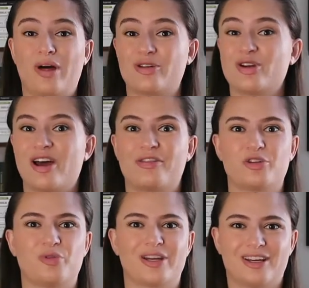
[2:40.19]
whether or not
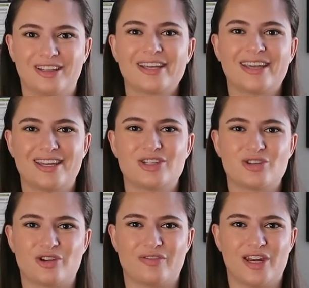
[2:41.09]
they're going to click
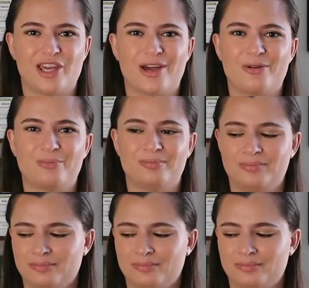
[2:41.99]
into your video.